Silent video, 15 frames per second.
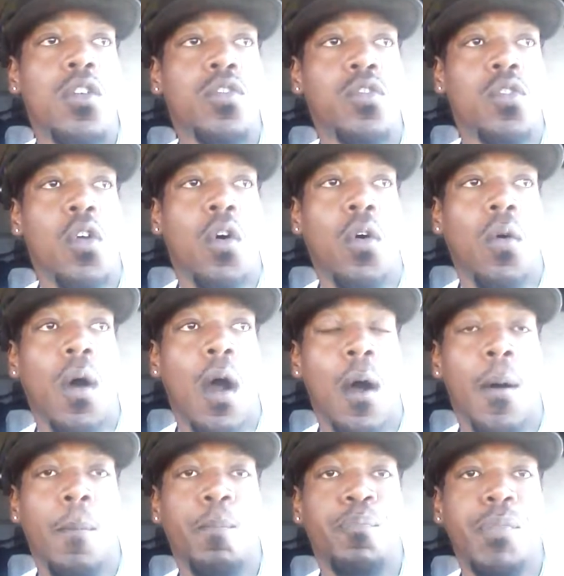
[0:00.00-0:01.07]

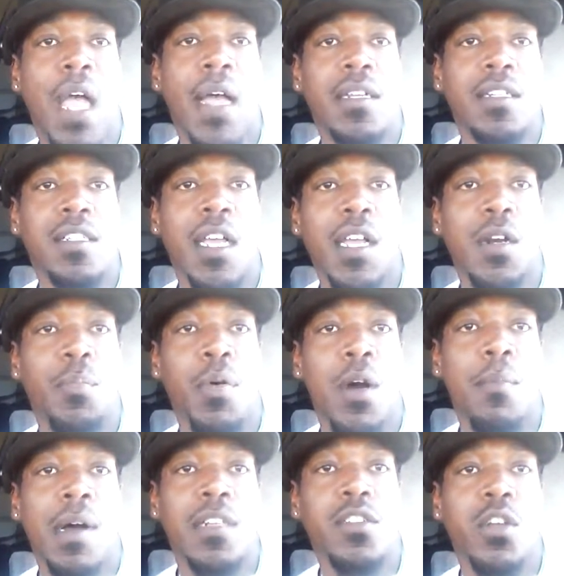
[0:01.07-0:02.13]
I had to take it
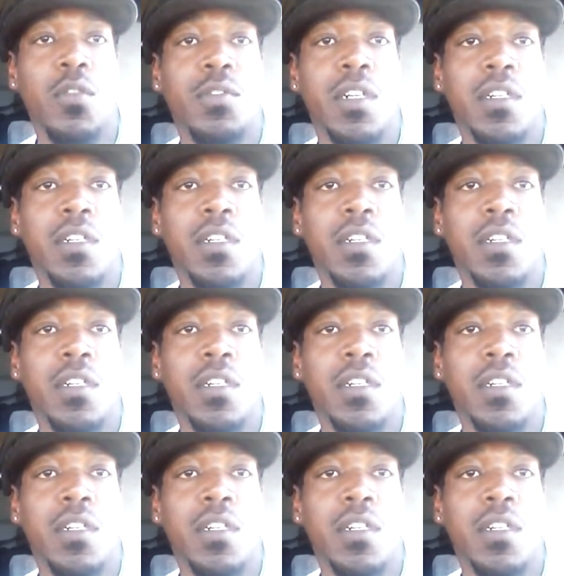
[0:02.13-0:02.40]
upon myself,